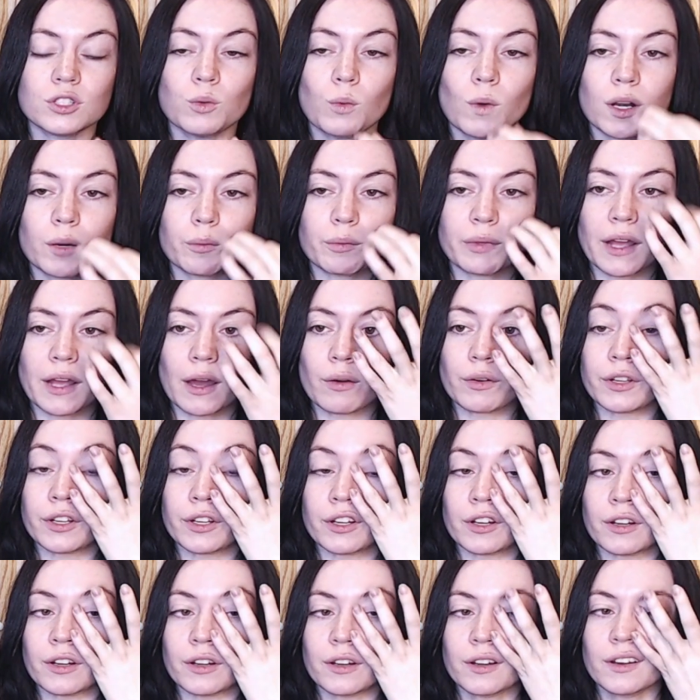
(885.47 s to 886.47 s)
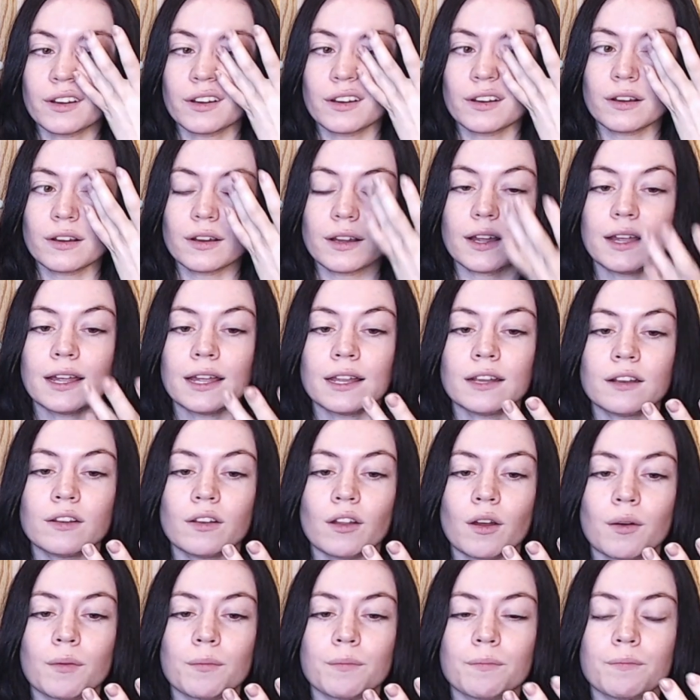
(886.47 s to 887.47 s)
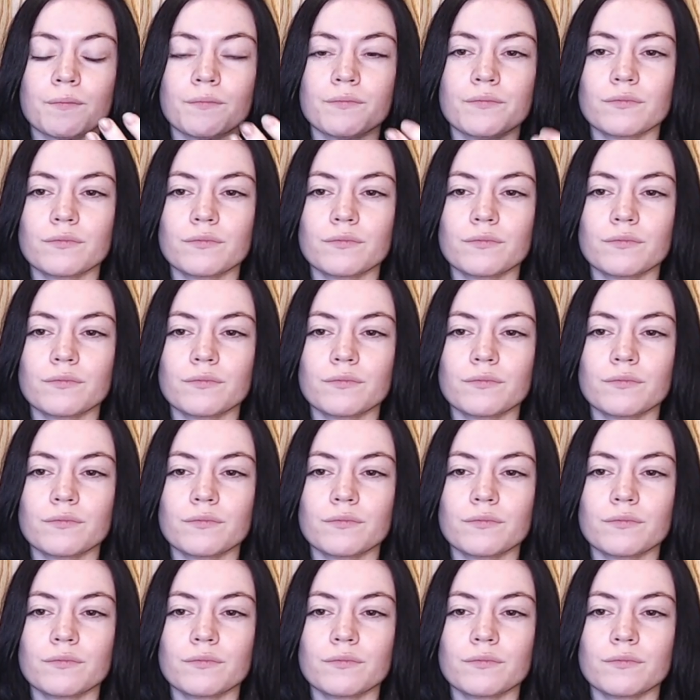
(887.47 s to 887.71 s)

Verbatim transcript: want to be out here." And um,